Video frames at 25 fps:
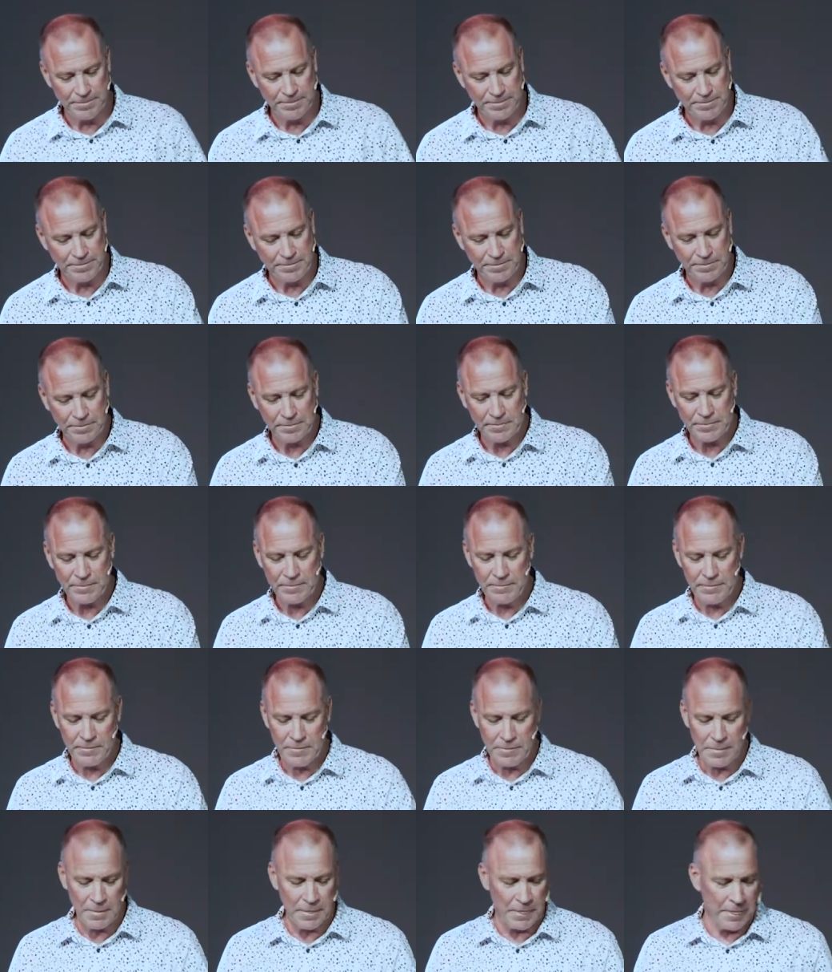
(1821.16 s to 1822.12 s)

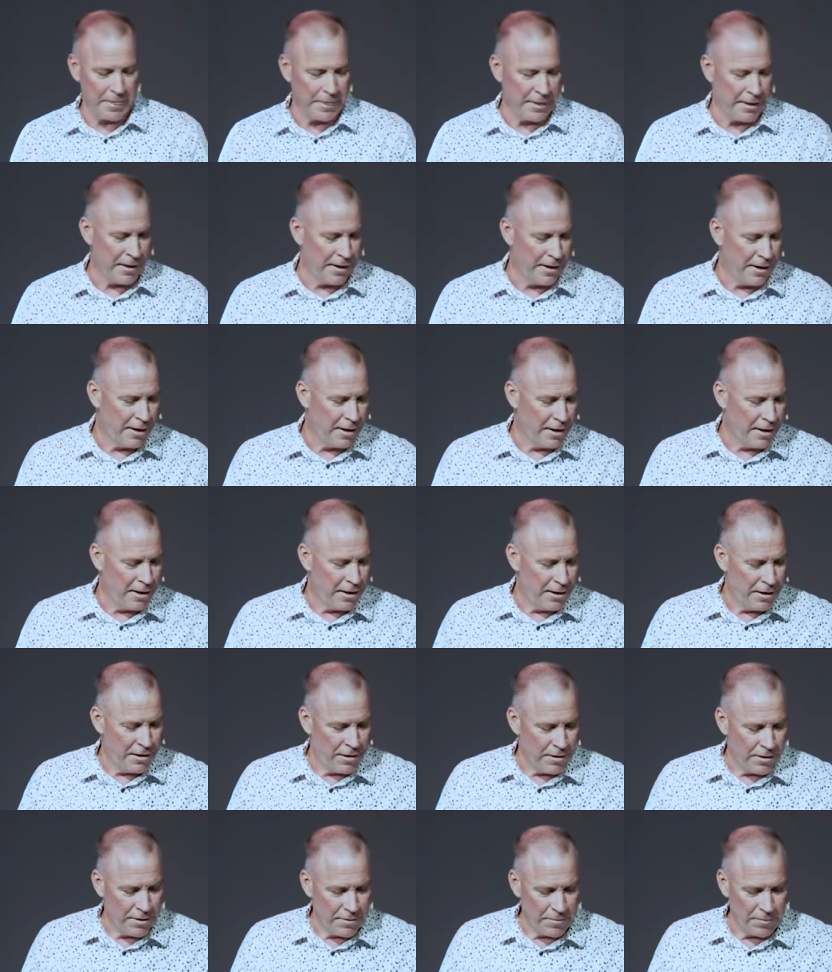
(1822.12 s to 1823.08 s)

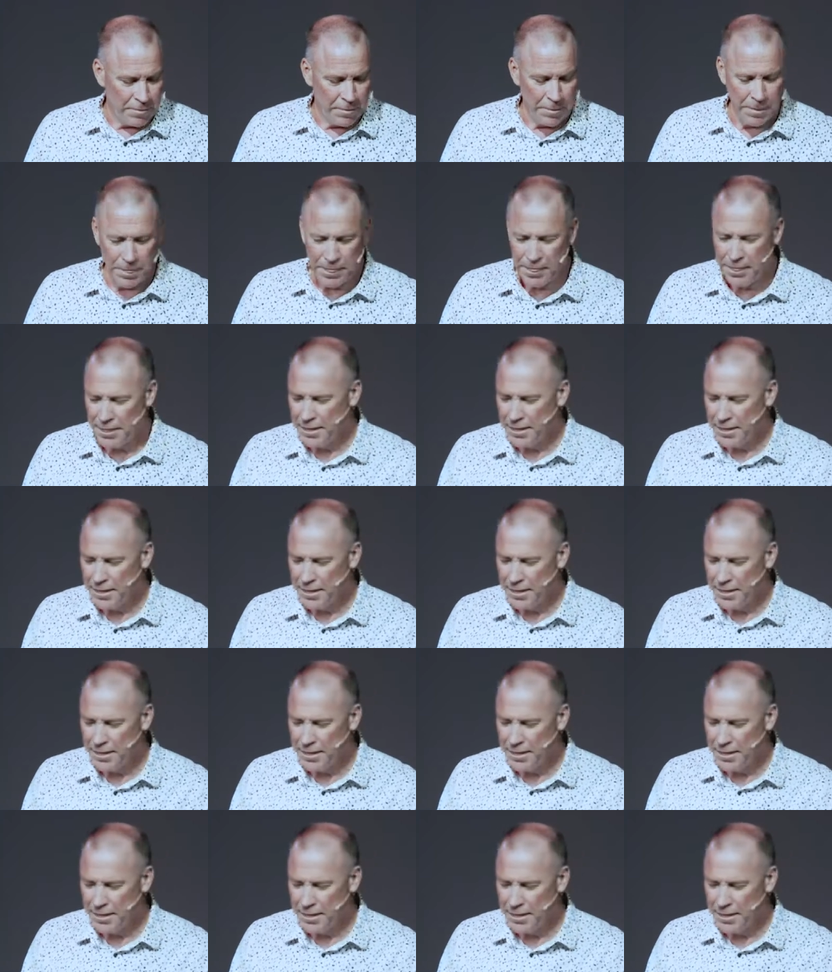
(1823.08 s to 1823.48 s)
(silence)